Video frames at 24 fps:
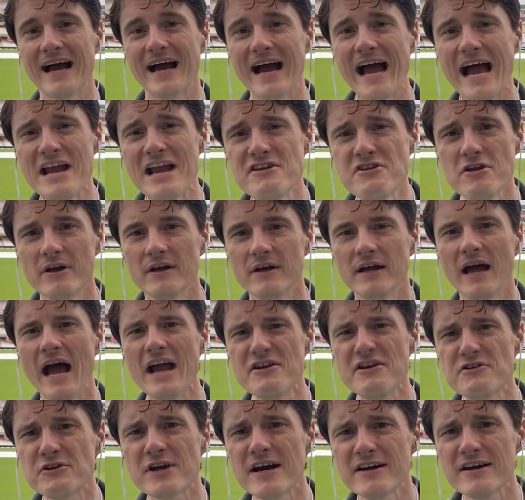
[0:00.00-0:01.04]
And
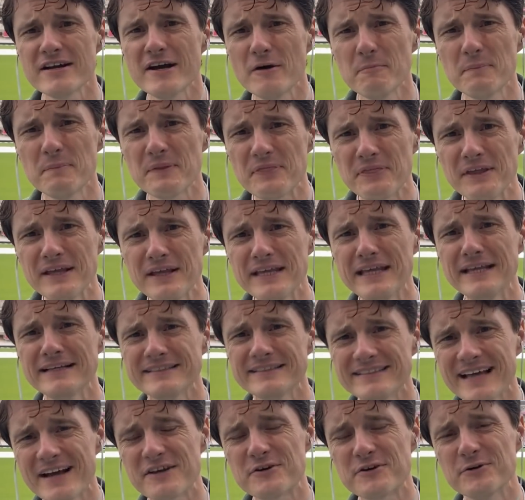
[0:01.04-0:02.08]
you can't help but think he's
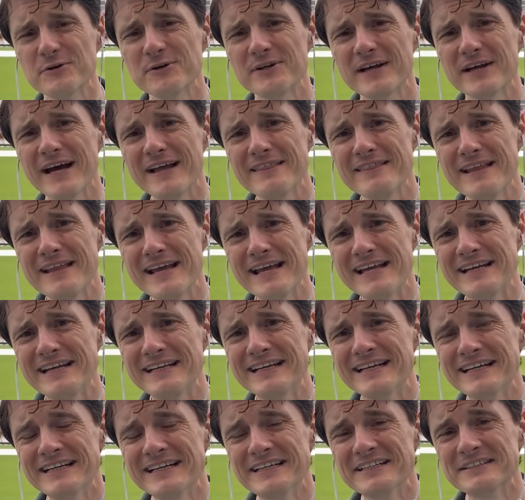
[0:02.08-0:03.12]
that good. And then
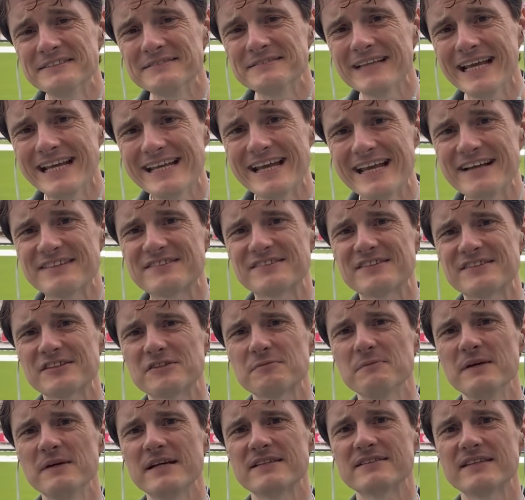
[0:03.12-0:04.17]
he gets
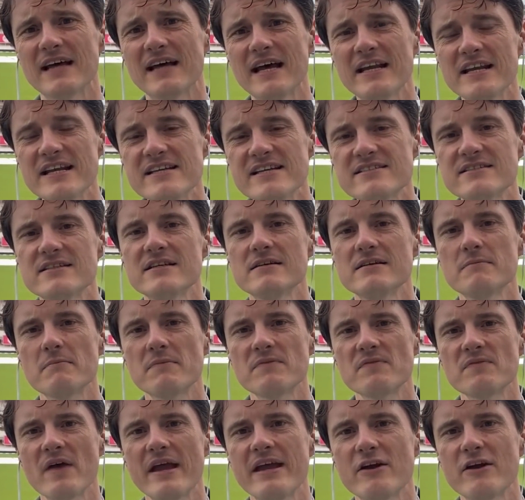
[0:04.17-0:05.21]
dismissed. And isn't it
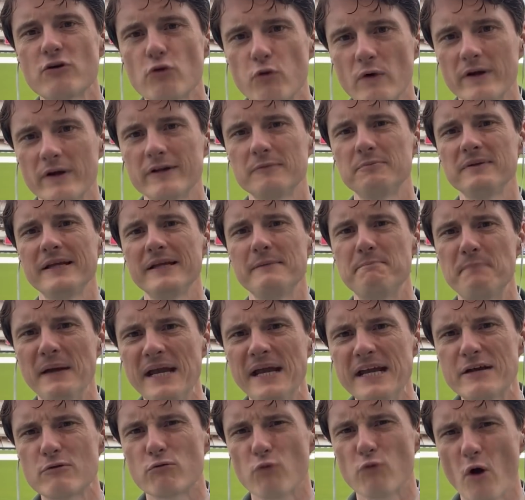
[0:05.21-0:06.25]
incredibly
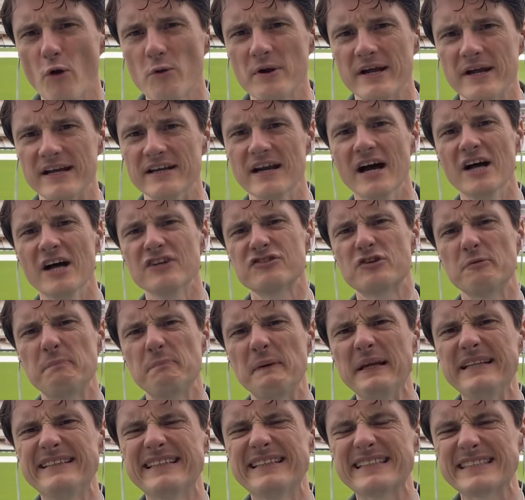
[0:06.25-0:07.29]
peak Rohit to
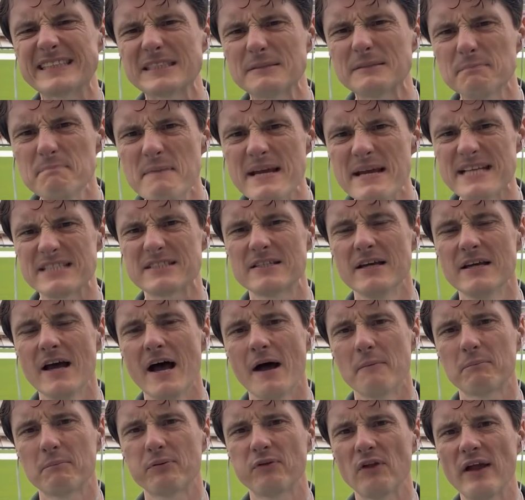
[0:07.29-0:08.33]
be dismissed
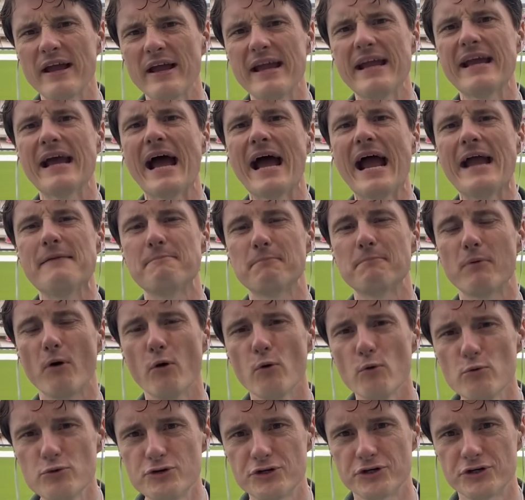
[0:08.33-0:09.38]
playing a
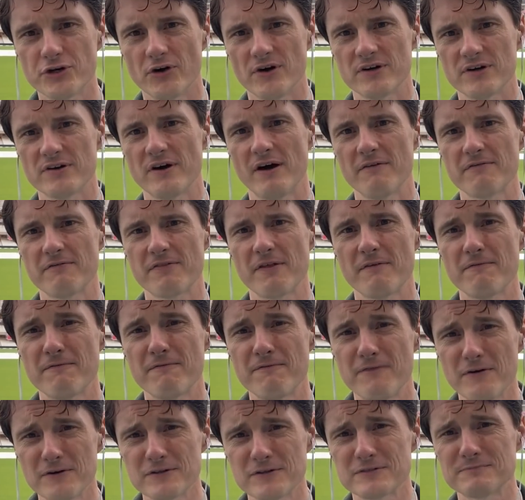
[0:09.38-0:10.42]
pull shot off the
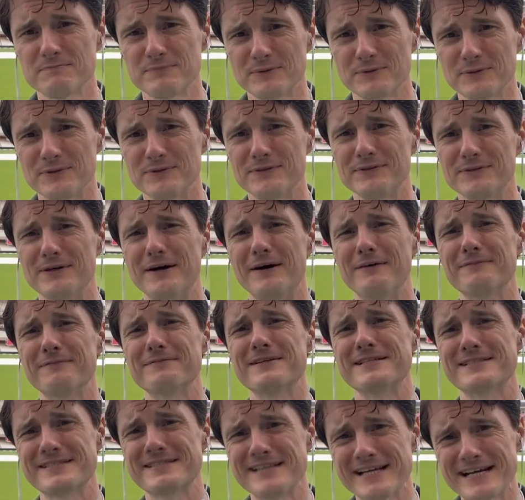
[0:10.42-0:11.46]
first ball of
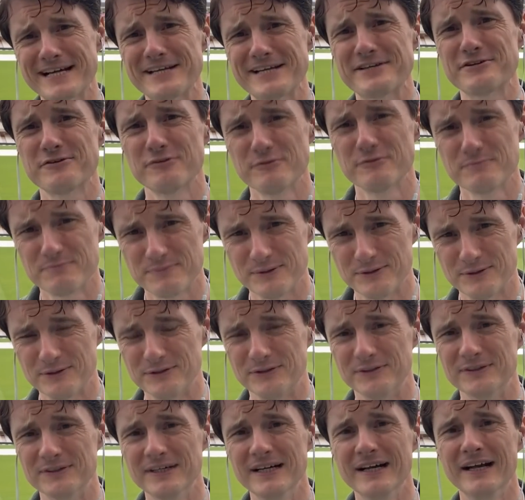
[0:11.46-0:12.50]
the second new
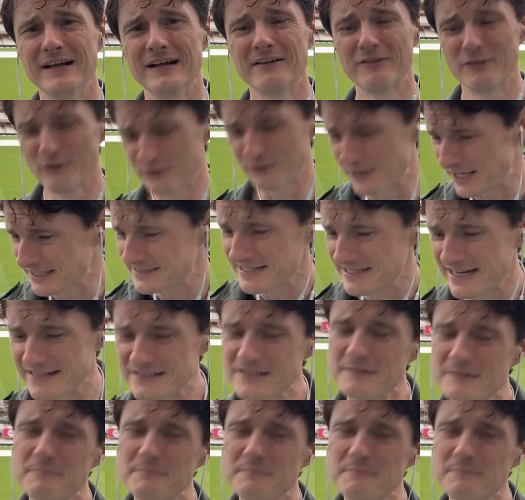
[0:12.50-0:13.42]
ball, looking down at the